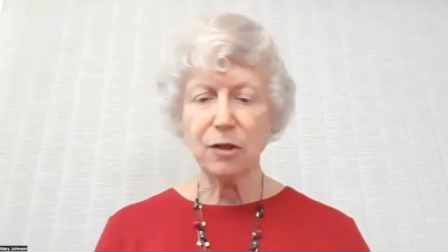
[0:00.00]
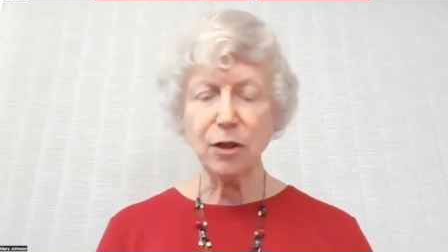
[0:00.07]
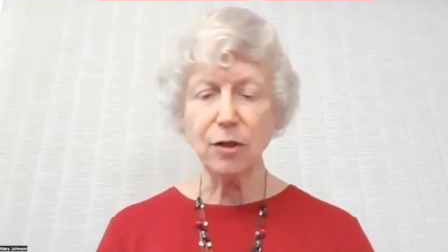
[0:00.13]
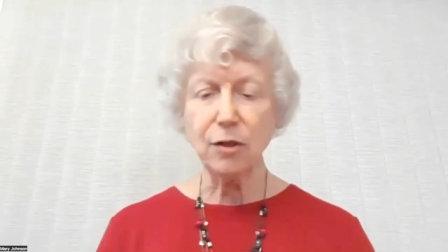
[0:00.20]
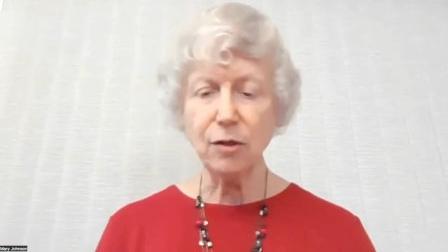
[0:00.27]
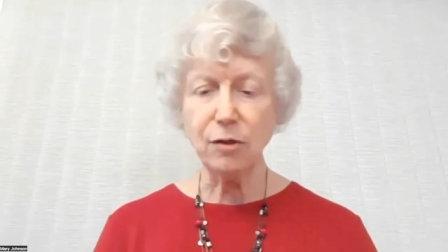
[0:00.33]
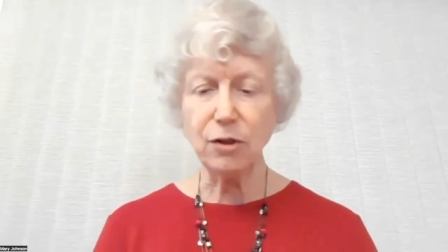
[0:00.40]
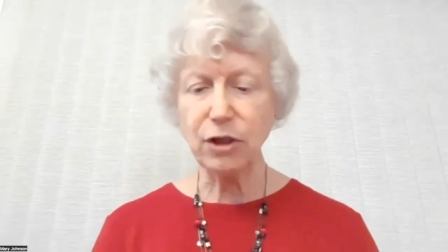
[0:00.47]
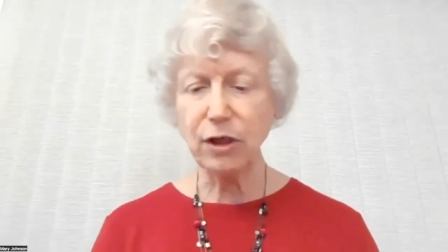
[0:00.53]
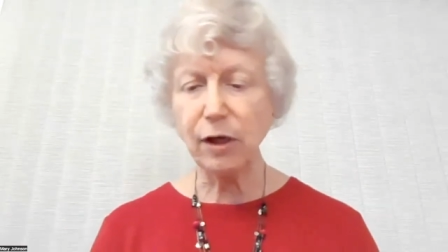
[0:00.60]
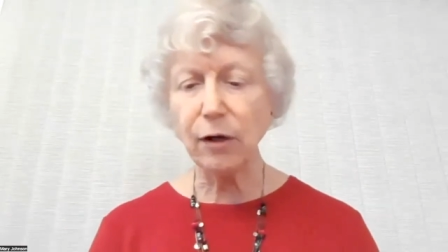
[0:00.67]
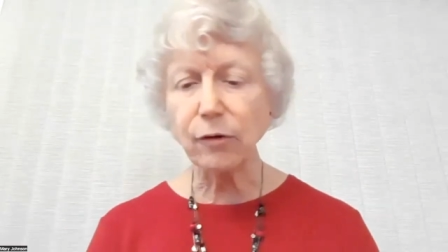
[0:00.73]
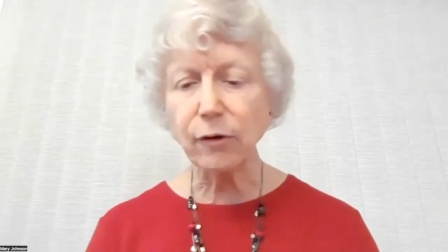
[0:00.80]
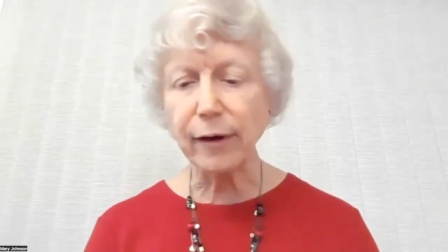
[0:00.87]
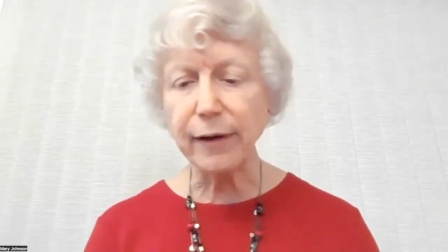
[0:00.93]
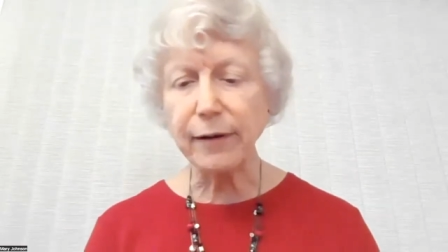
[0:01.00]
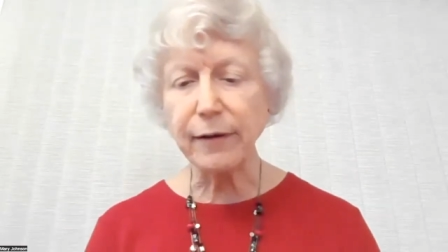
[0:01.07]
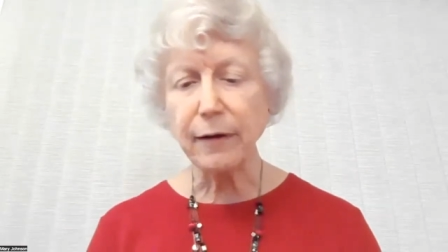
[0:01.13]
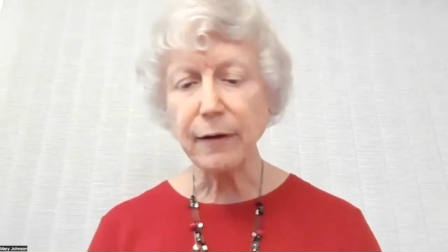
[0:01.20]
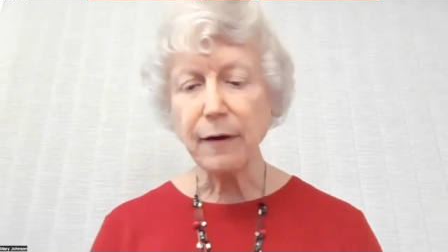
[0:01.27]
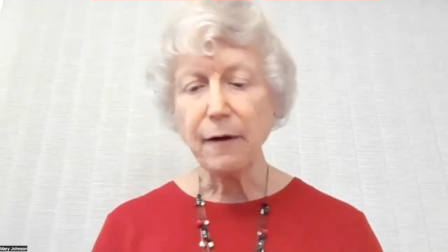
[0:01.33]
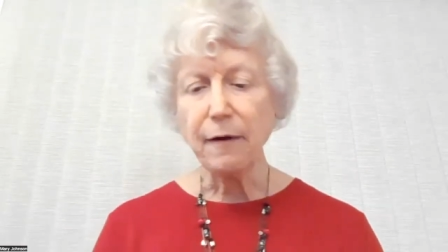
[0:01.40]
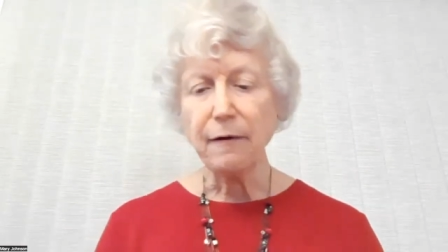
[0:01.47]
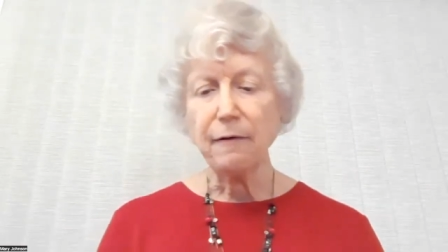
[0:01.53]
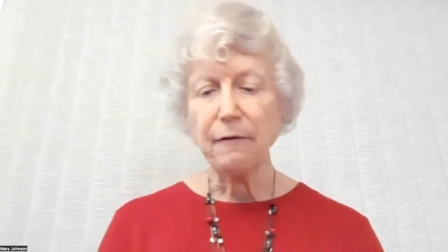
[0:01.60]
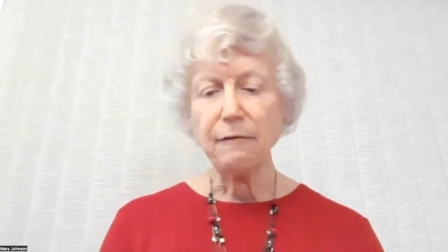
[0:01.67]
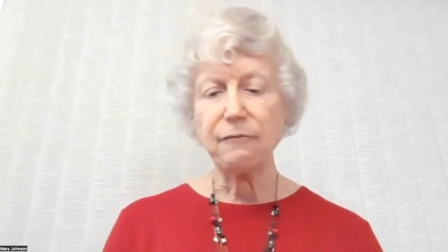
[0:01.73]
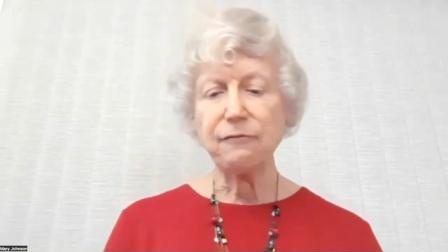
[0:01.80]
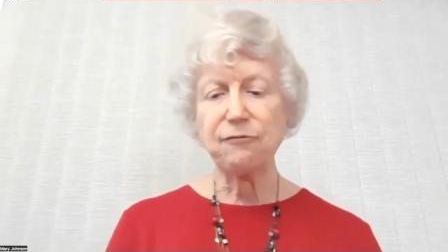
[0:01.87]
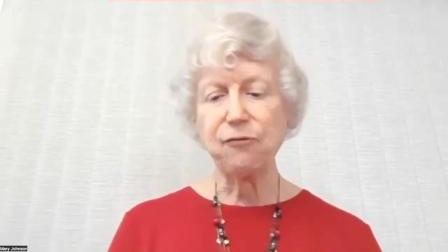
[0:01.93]
to children
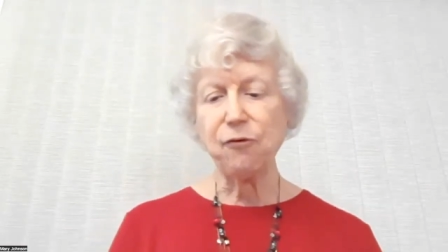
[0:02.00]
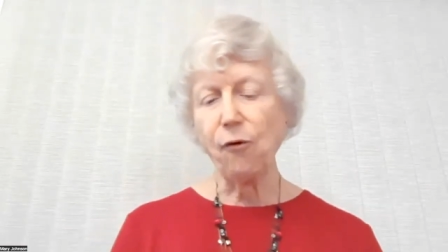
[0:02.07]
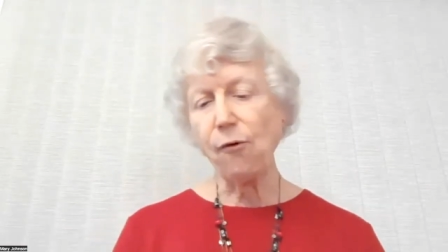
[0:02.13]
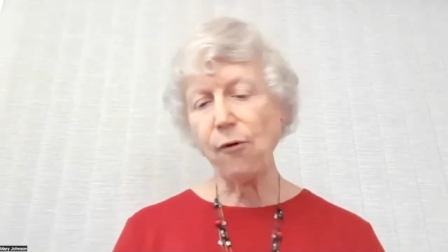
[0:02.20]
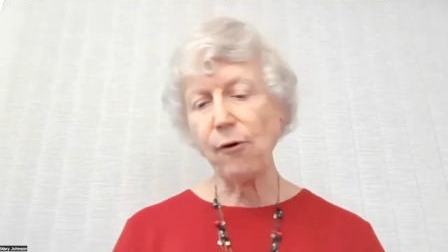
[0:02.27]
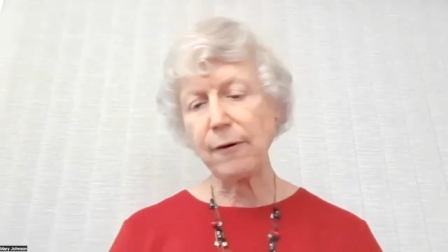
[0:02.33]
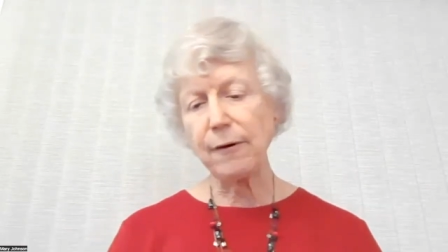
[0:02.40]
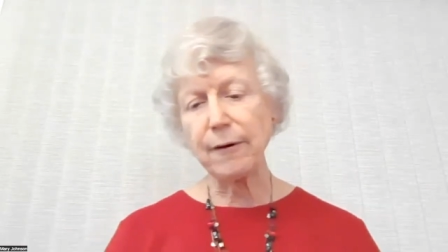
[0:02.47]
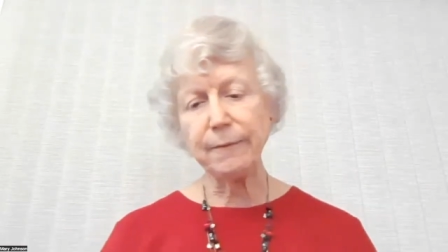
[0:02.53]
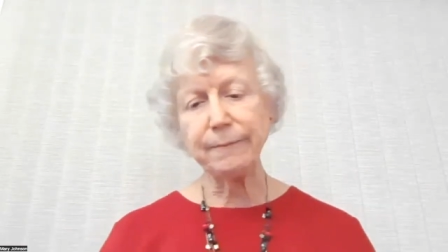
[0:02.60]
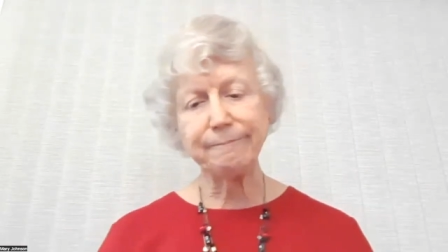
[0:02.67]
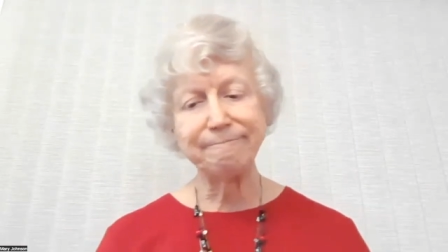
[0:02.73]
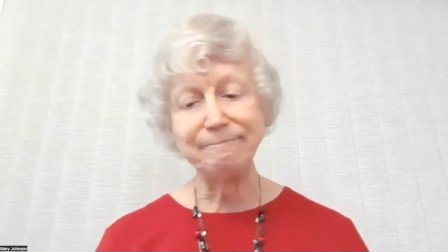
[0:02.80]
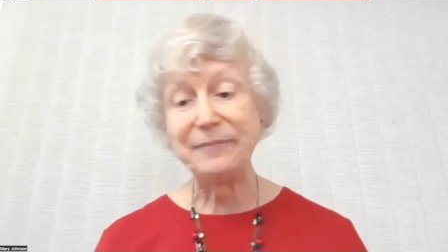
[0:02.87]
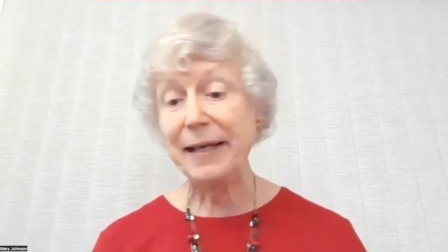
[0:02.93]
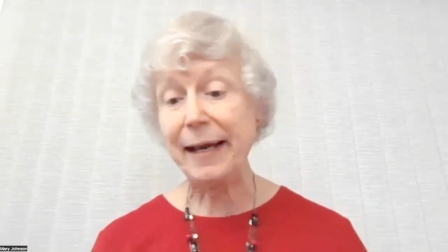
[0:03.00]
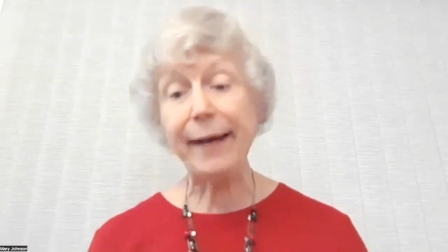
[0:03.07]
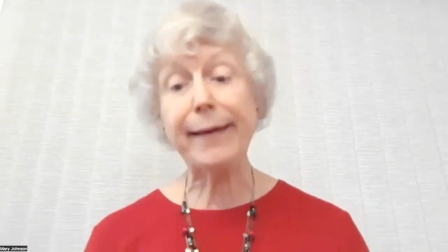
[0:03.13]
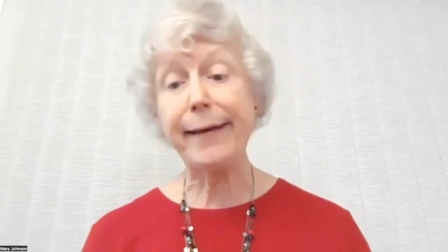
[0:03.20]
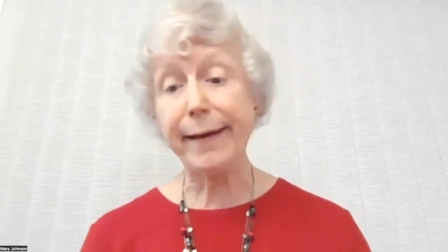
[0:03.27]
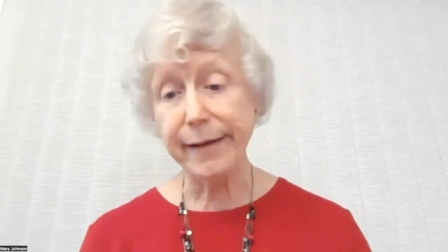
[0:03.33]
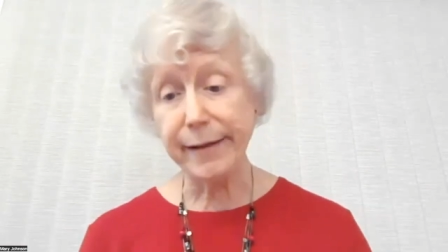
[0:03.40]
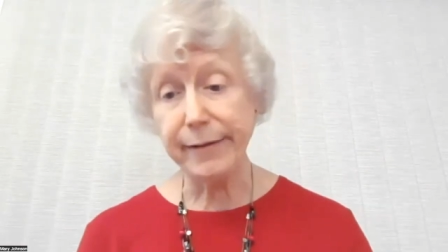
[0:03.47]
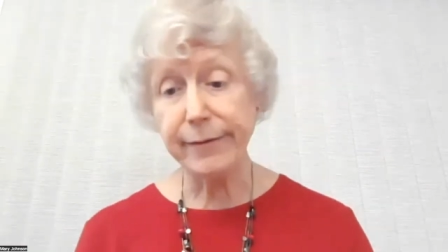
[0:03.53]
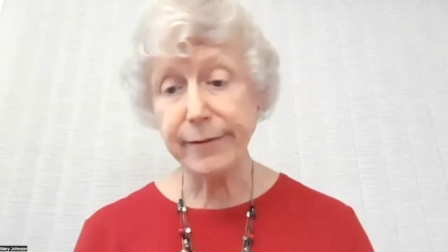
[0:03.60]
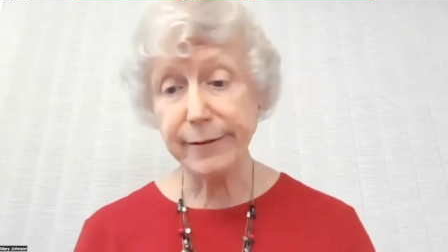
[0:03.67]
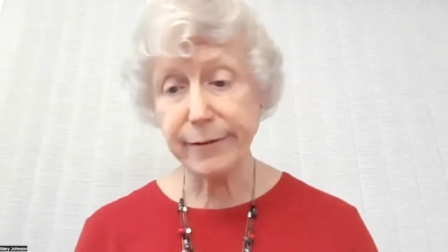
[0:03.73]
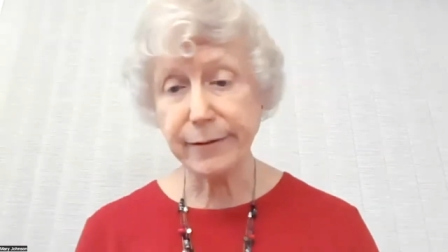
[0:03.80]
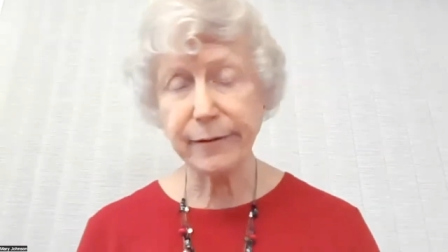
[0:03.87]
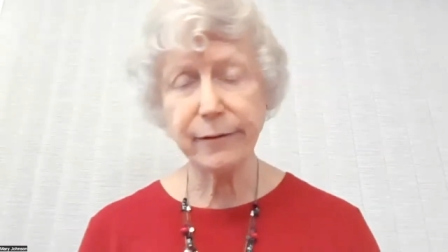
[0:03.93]
for
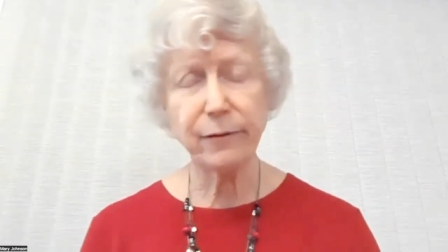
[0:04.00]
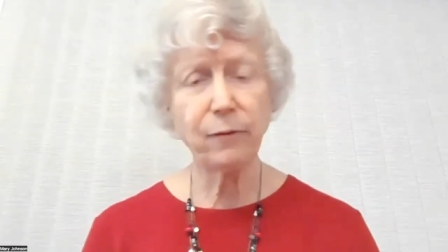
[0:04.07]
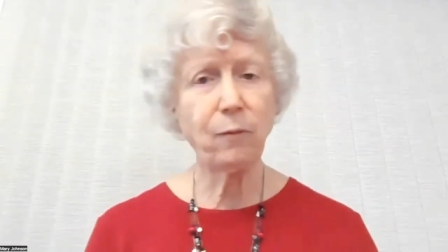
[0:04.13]
decades